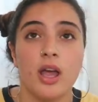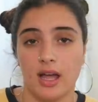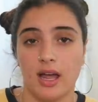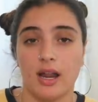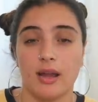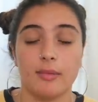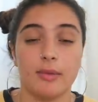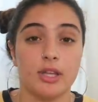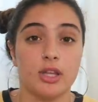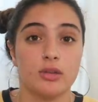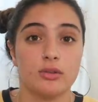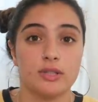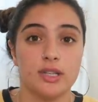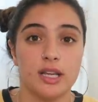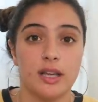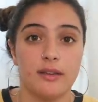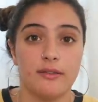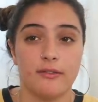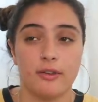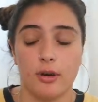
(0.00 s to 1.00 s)
and I've been
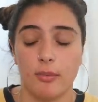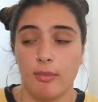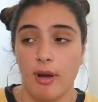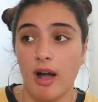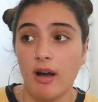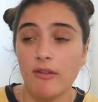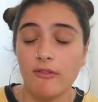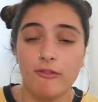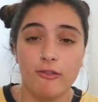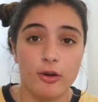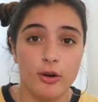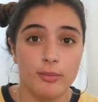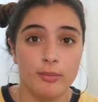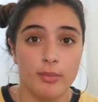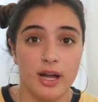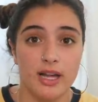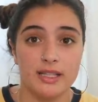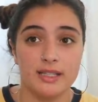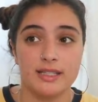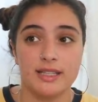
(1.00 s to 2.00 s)
using it for about 4
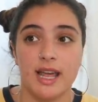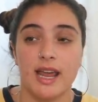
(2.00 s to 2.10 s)
months,